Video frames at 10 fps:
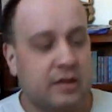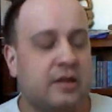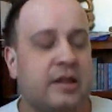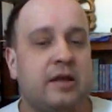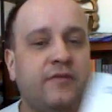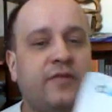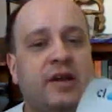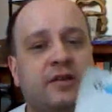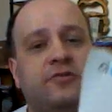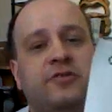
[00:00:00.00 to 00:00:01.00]
Cloud
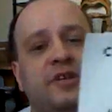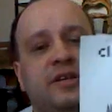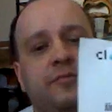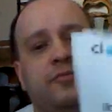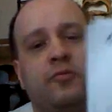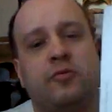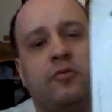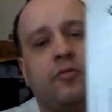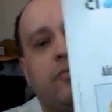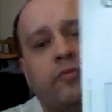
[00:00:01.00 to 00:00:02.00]
Factory,
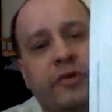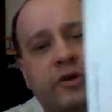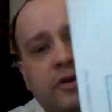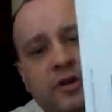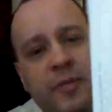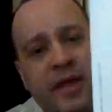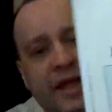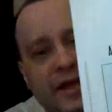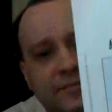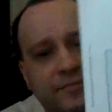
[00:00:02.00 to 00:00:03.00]
We Are All
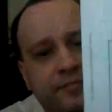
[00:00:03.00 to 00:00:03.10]
Mad.